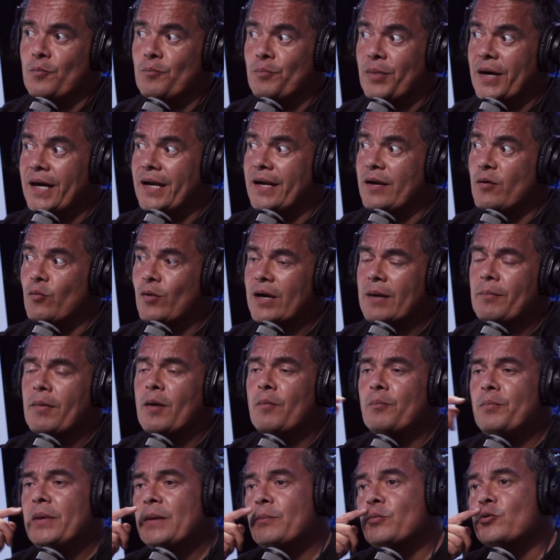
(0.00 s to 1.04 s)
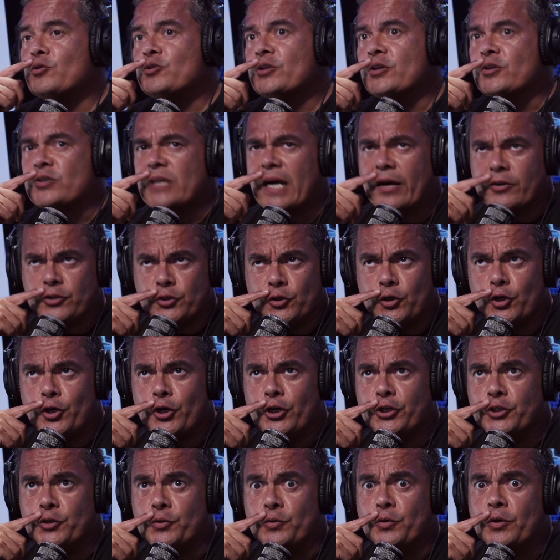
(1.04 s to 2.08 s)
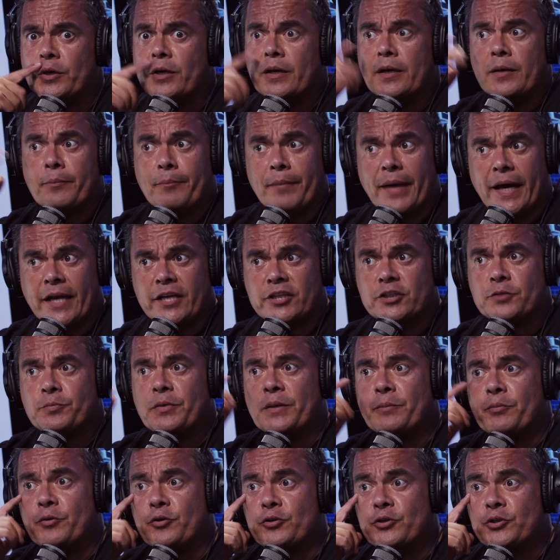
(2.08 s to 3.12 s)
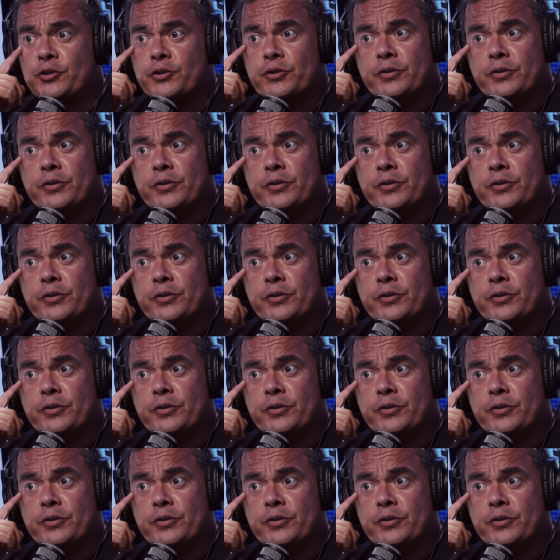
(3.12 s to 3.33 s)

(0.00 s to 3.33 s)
You know, but what about people skills? How'd you learn to manage people?